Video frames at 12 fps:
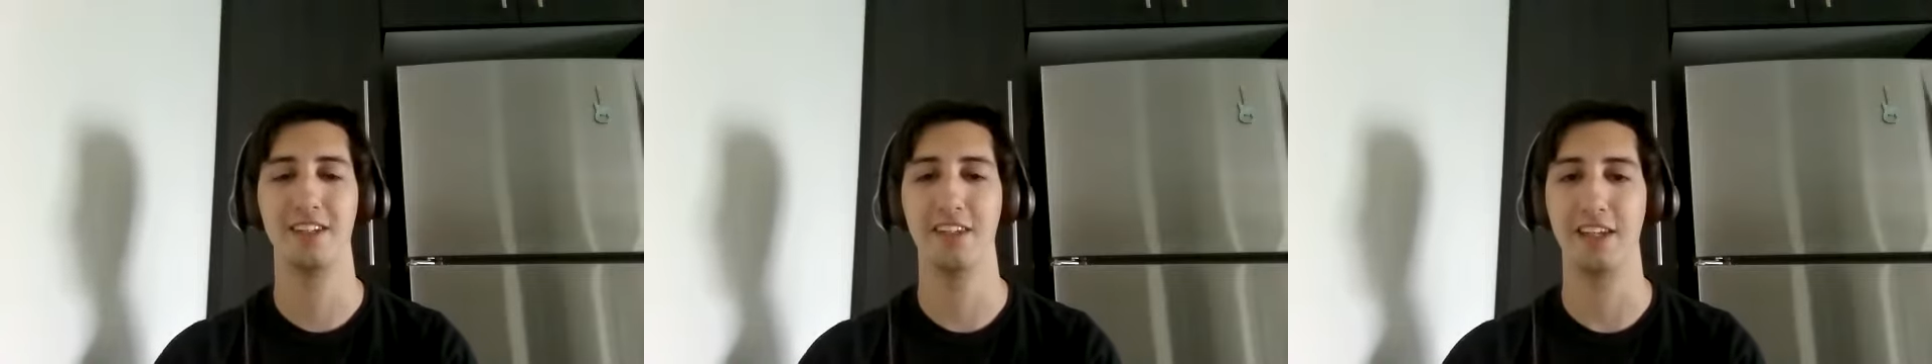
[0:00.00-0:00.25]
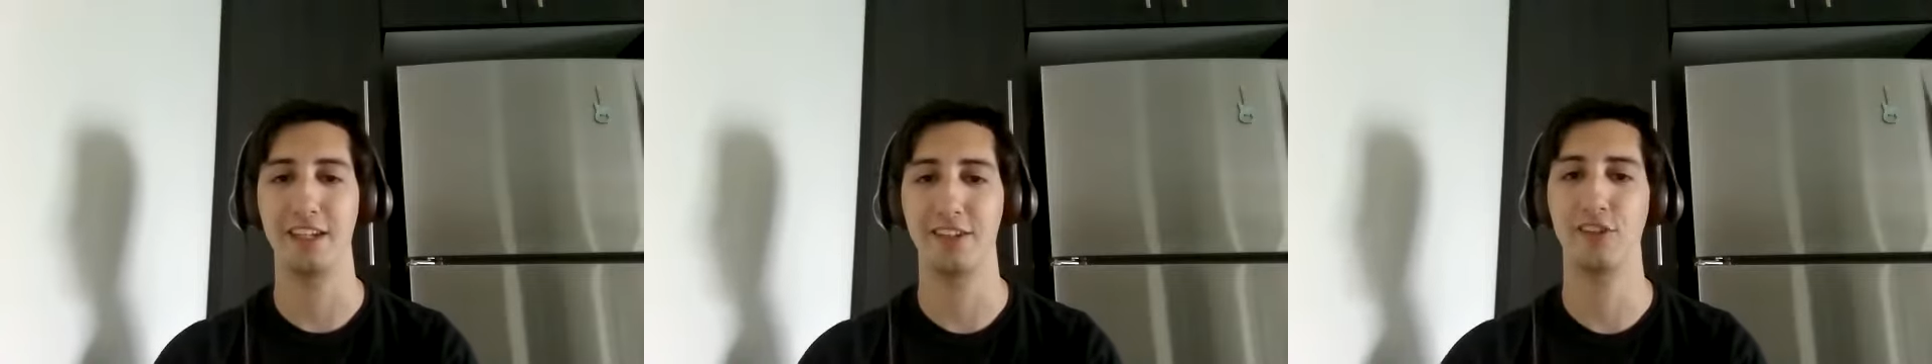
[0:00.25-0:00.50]

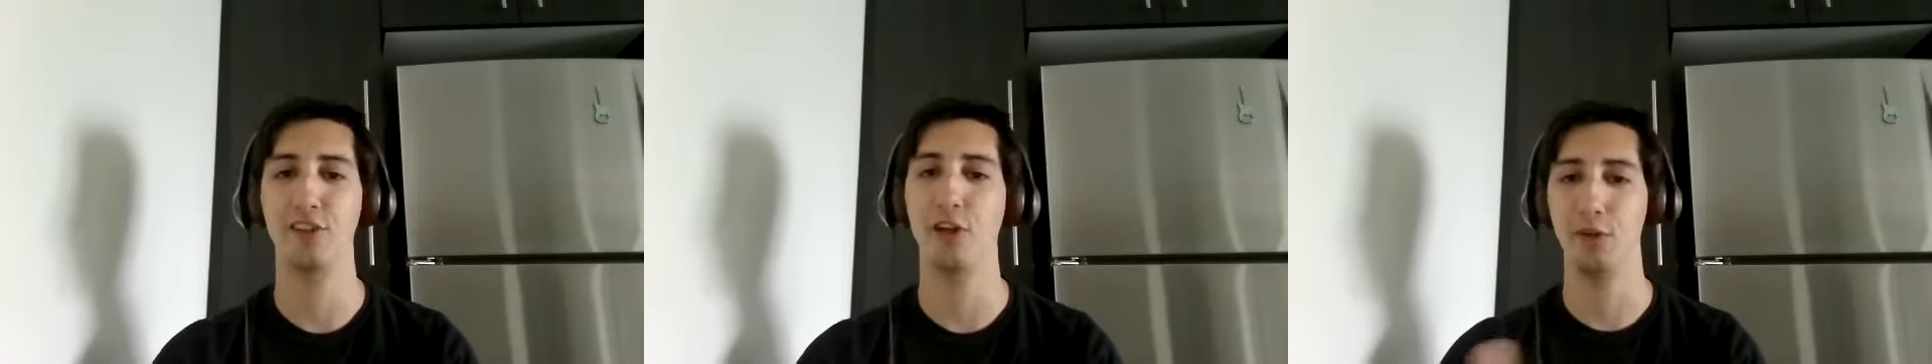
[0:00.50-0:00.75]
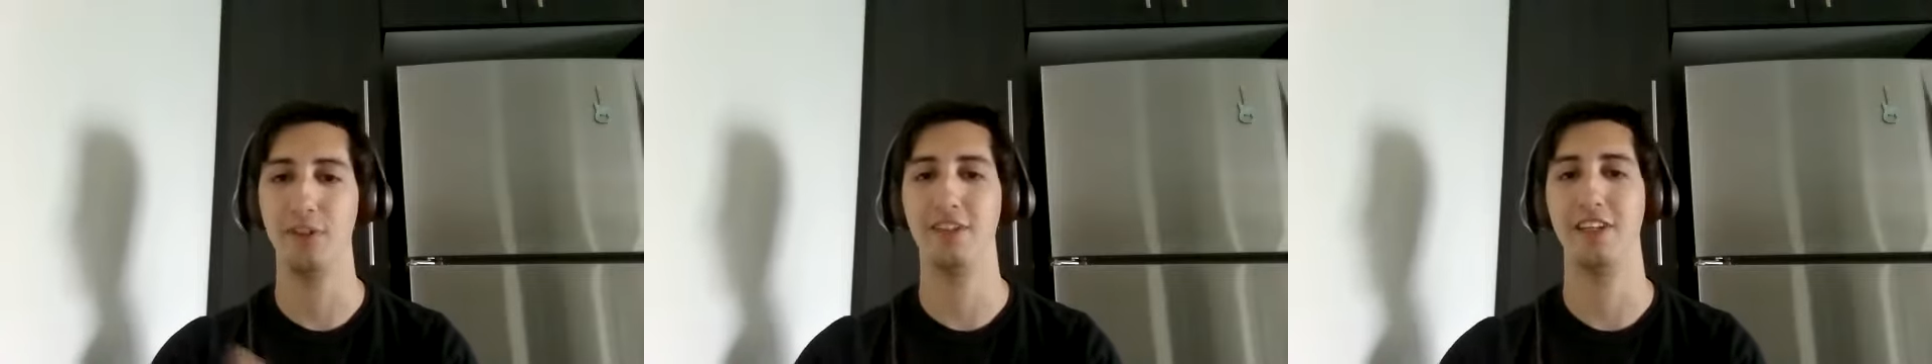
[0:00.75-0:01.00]
like to
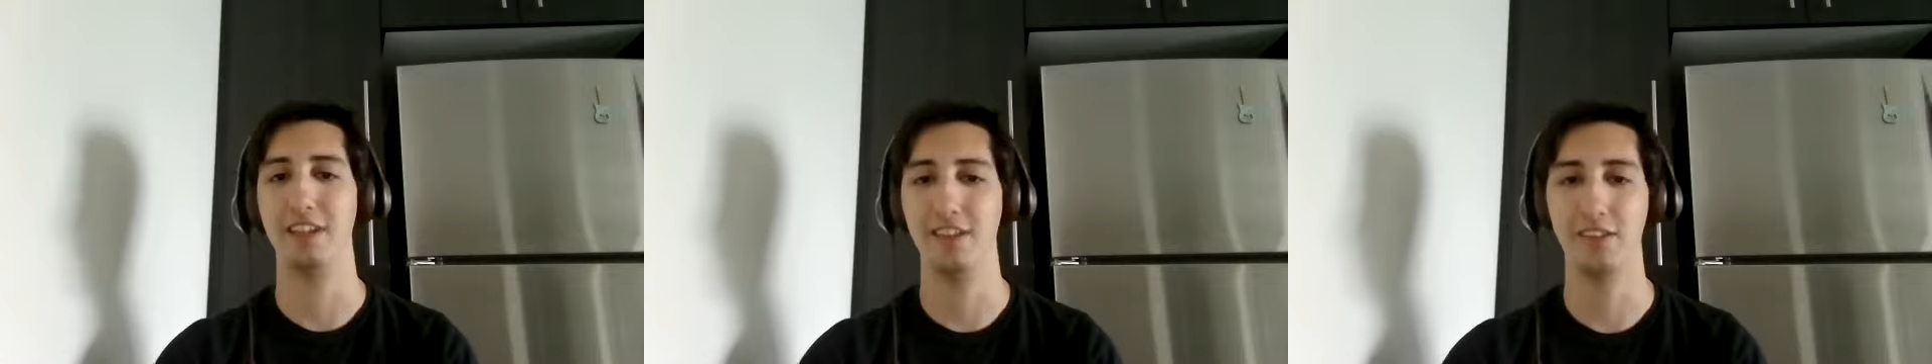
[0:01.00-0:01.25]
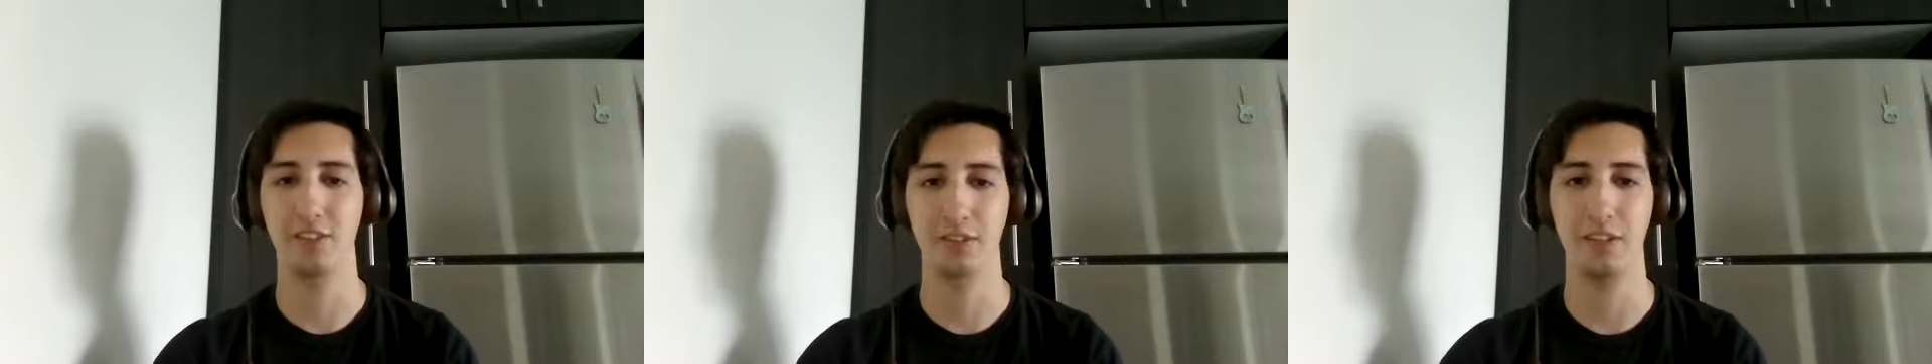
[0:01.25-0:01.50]
go into
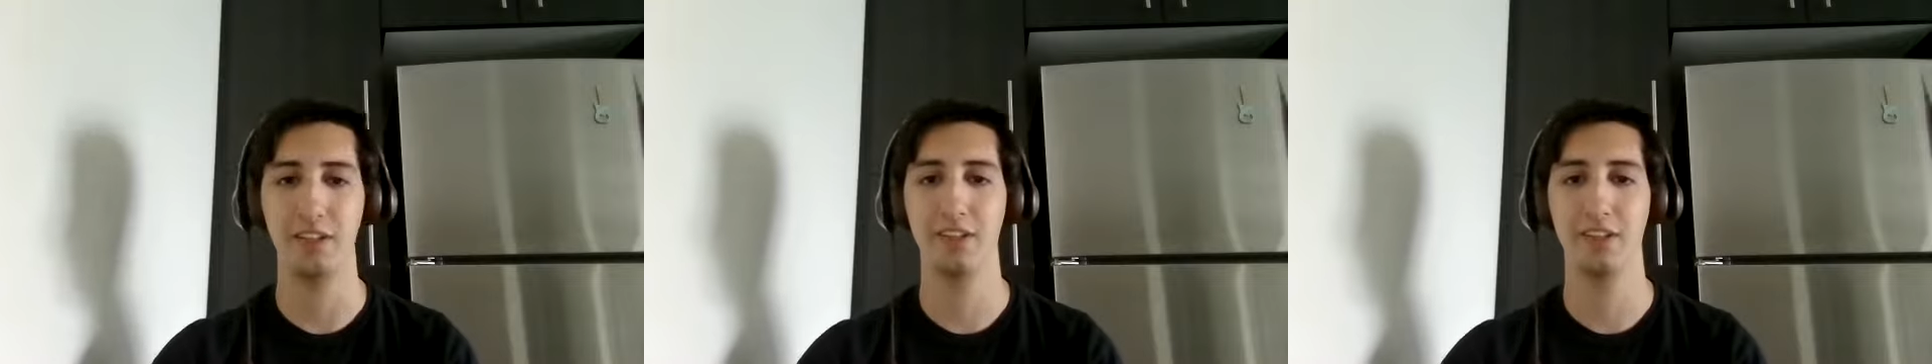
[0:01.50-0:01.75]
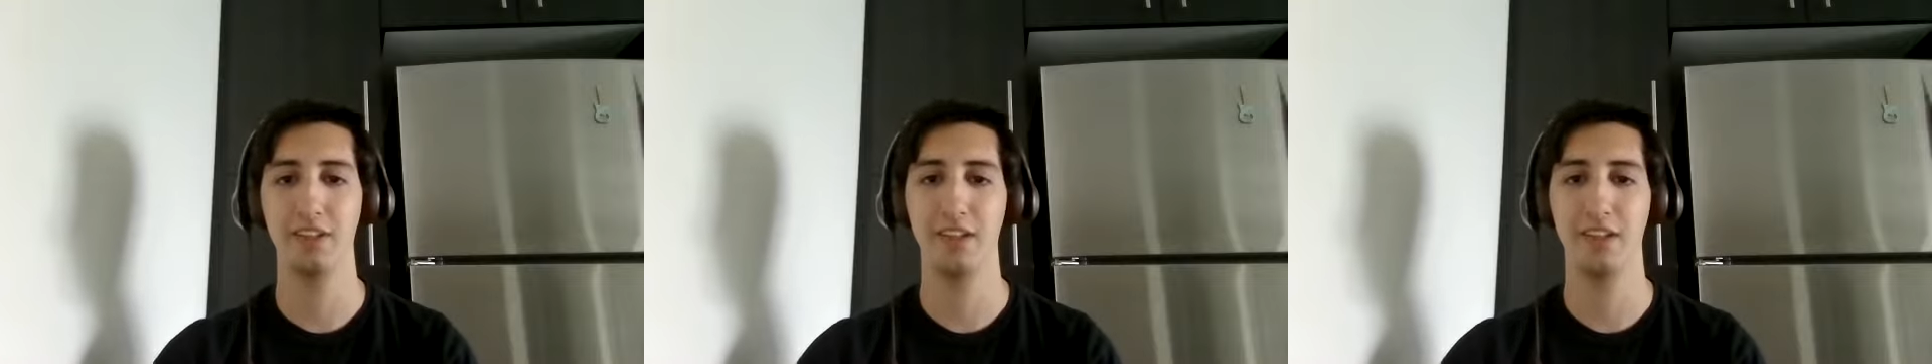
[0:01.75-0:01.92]
industry,